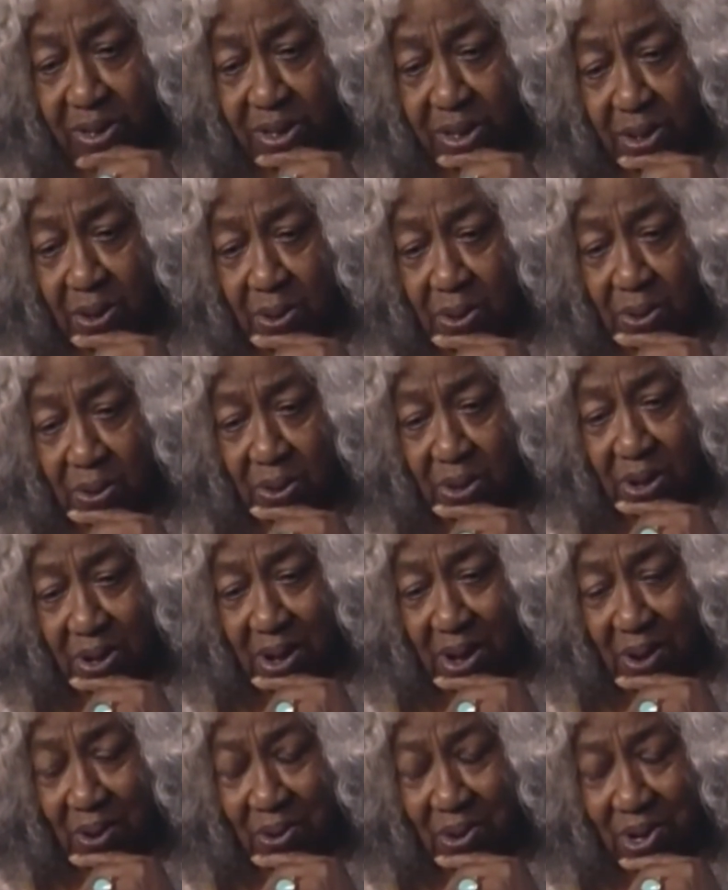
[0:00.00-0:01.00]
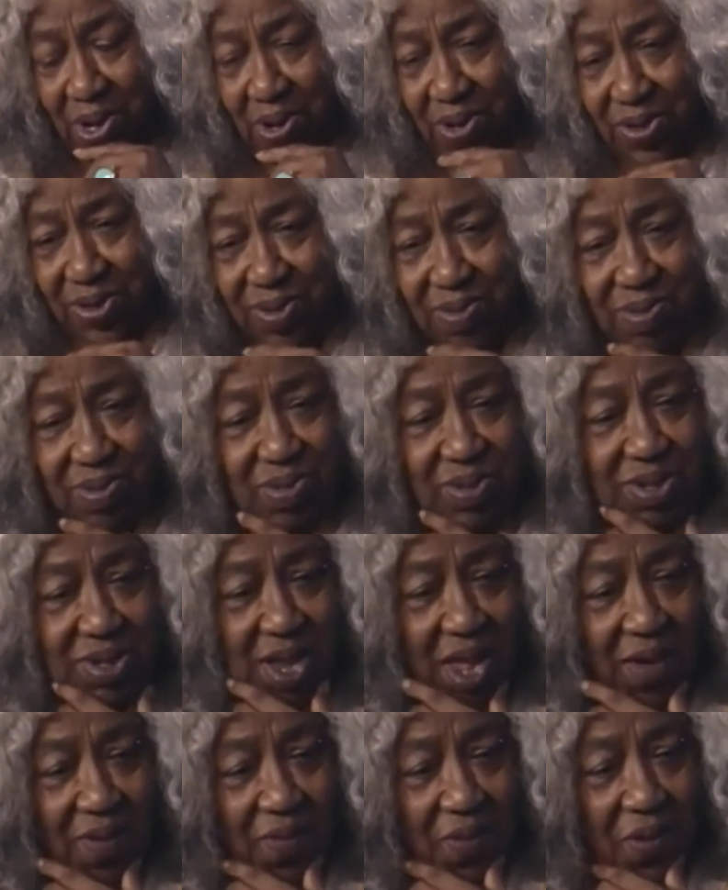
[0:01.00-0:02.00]
So I want to
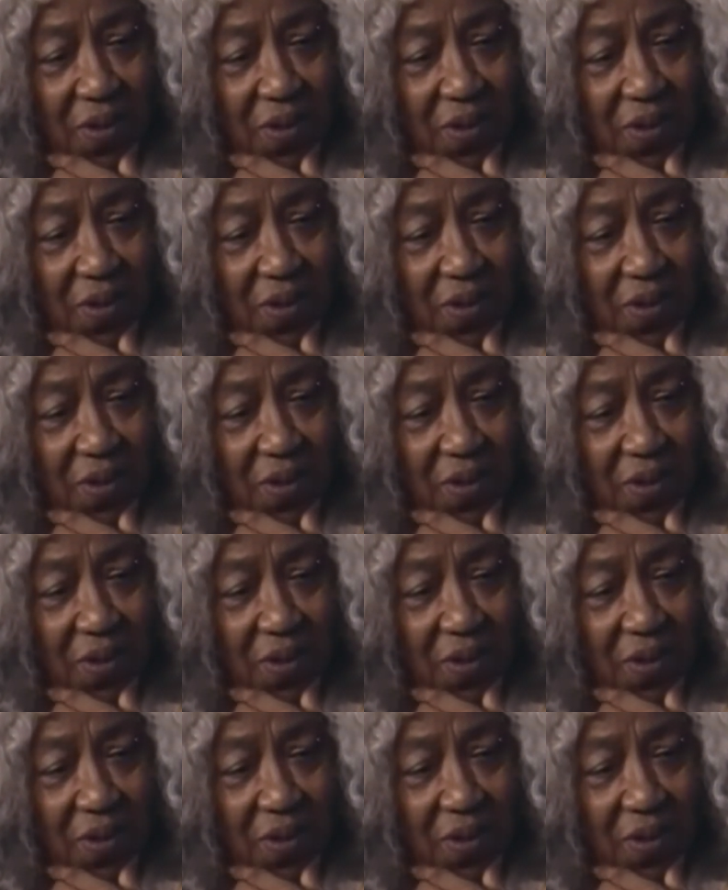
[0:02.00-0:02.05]
say